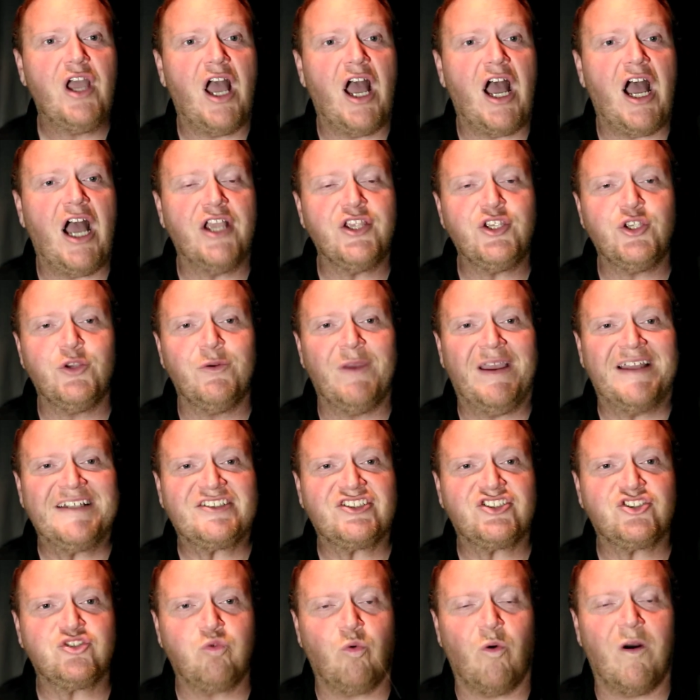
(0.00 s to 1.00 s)
uh,
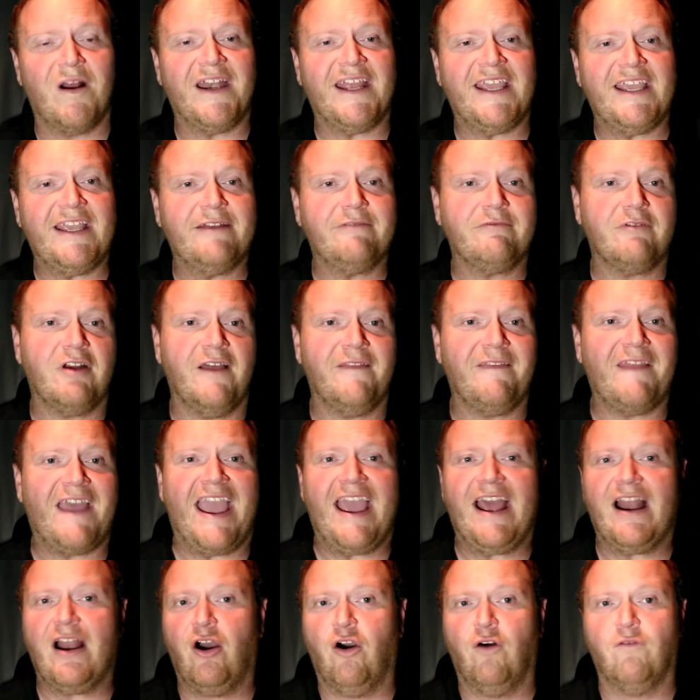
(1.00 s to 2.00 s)
US 20 and run
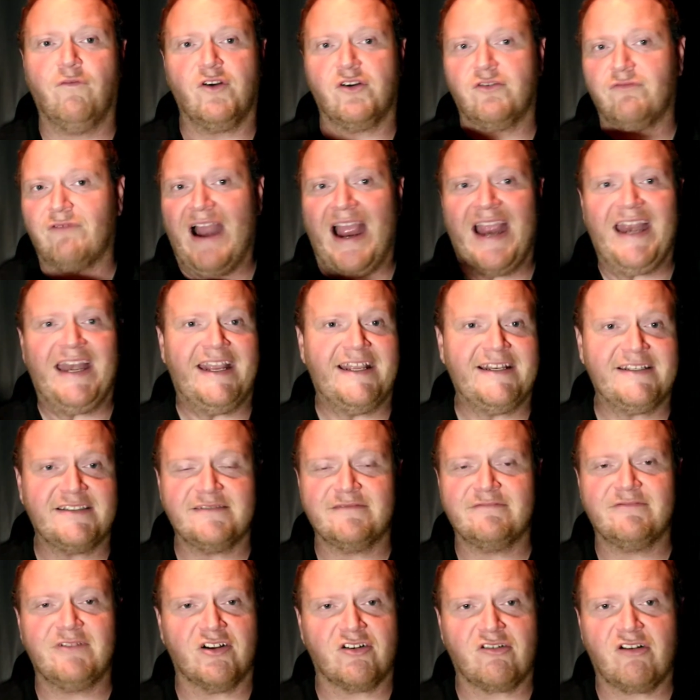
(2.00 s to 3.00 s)
that over right
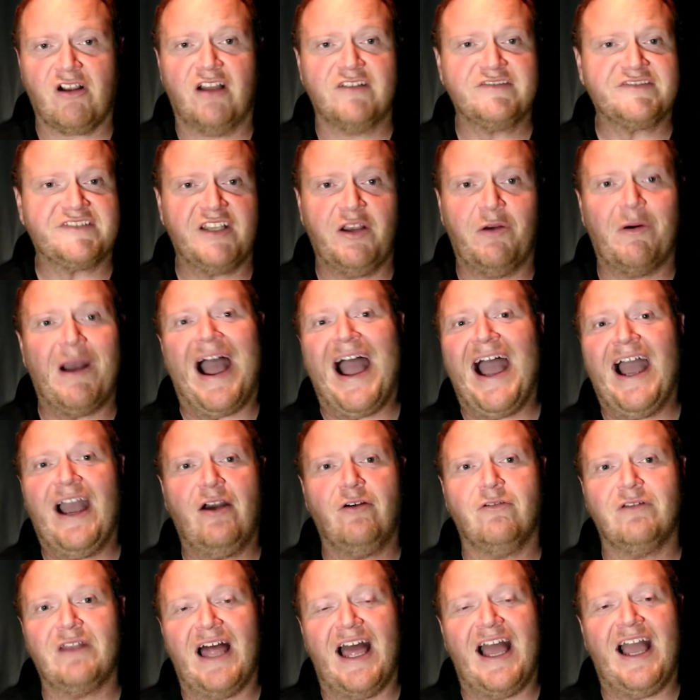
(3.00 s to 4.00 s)
into across the
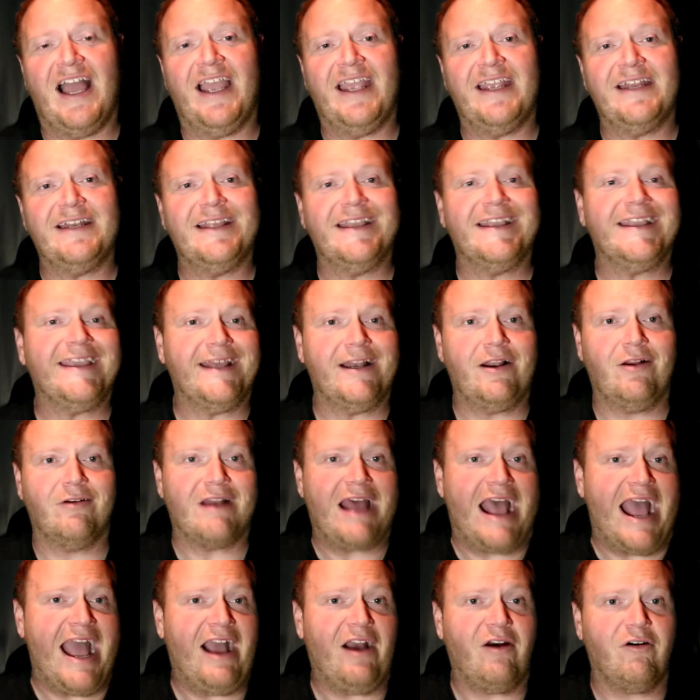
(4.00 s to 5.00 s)
Ohio line and get
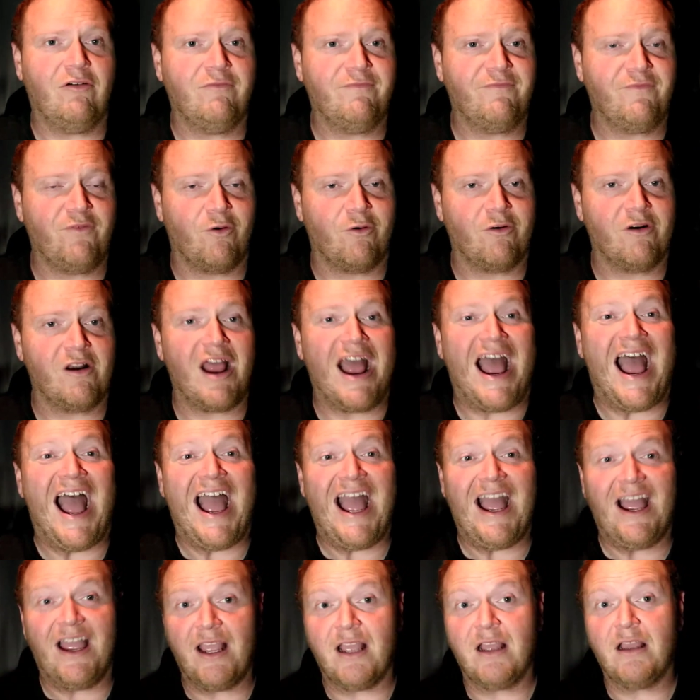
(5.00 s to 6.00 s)
on Ohio for
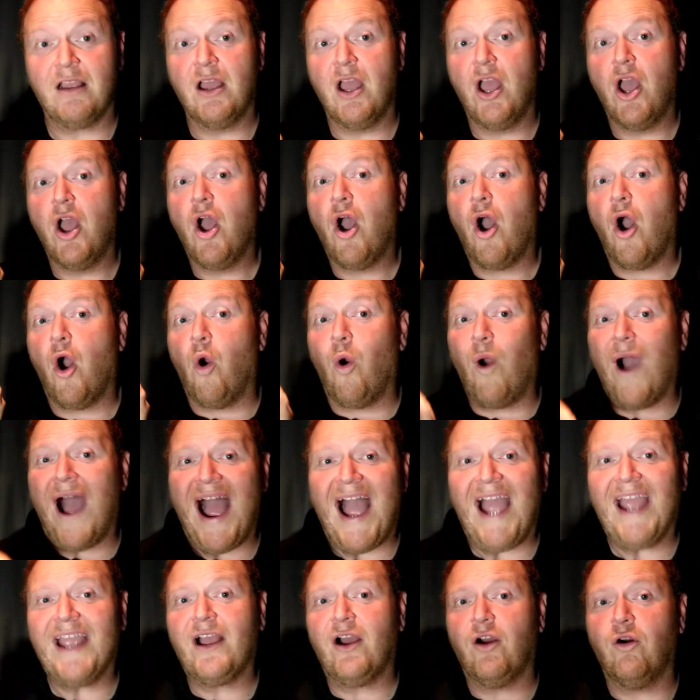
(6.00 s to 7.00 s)
I,
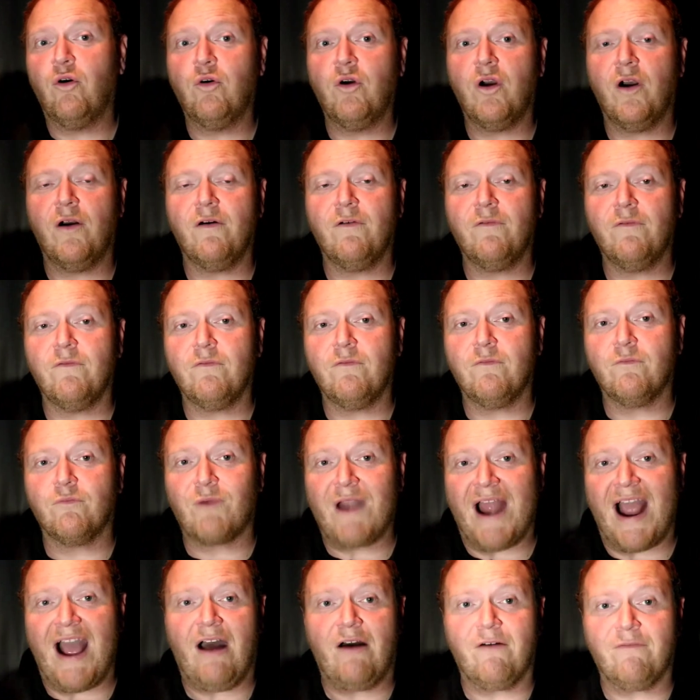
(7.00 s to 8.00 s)
Ohio
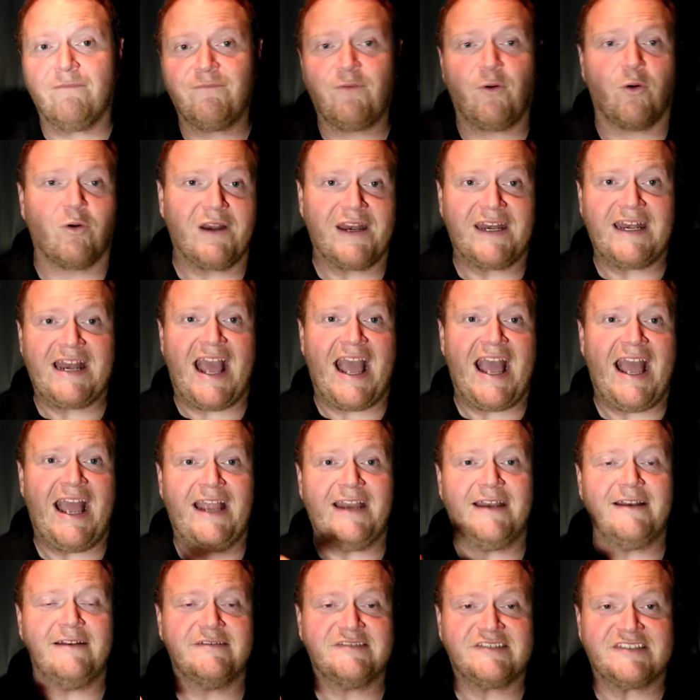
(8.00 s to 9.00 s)
Route
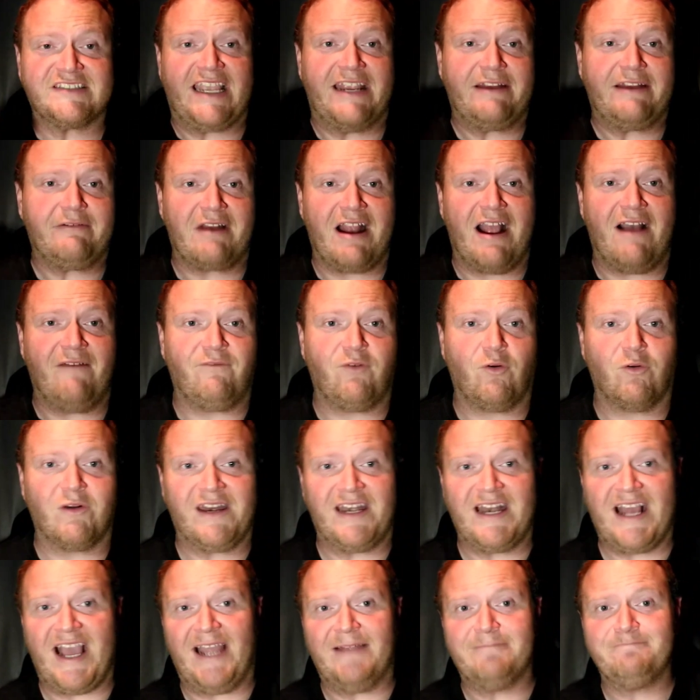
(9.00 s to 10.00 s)
49, State Route
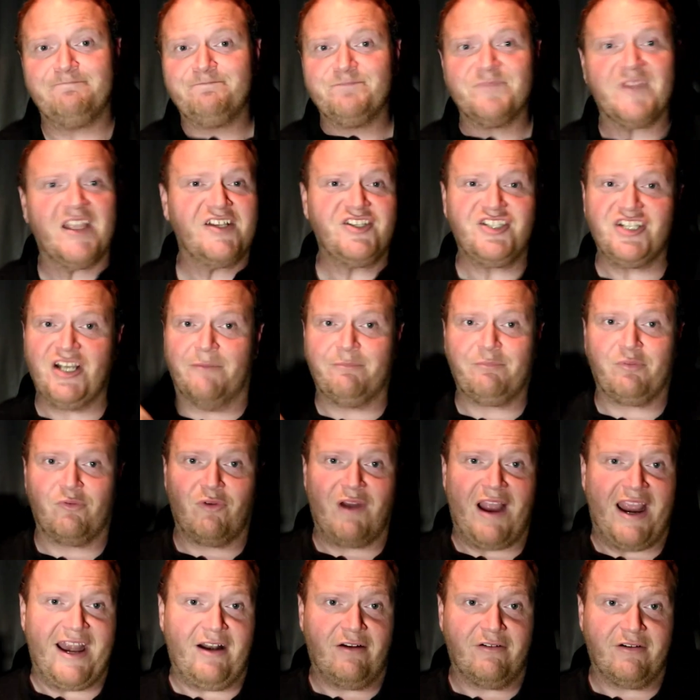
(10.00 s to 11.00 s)
49, and jump
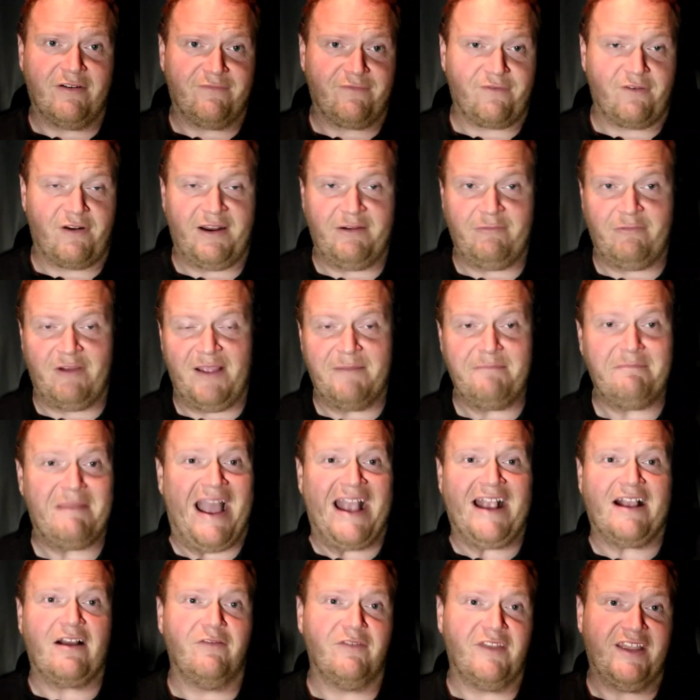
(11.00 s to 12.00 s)
right on the freeway
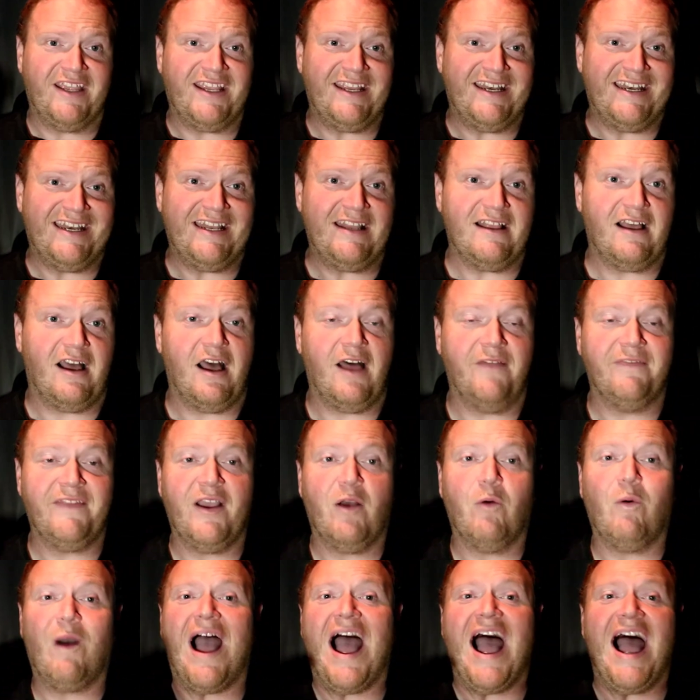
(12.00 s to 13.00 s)
back on the uh,
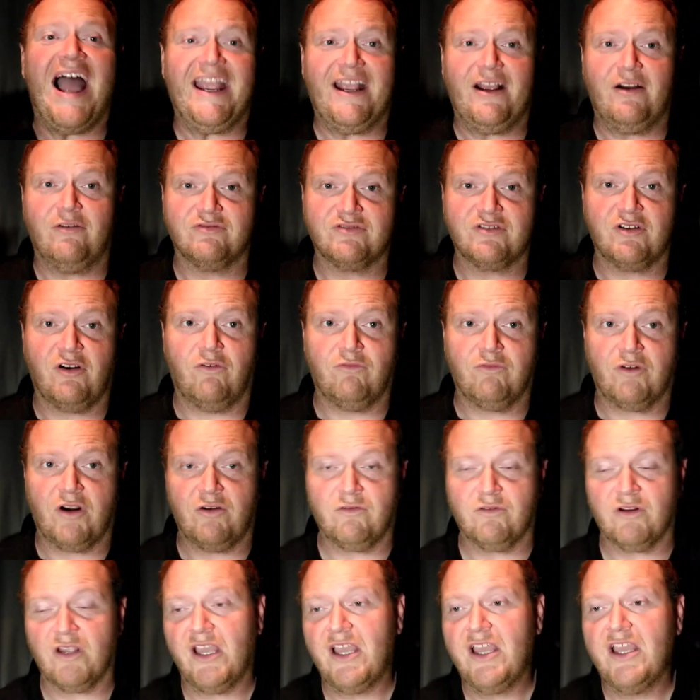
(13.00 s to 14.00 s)
the Ohio toll
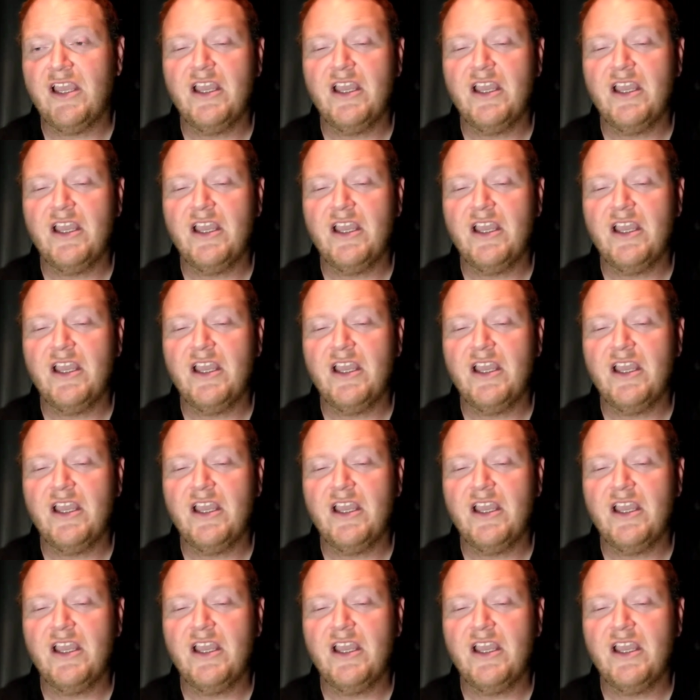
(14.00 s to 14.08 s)
road.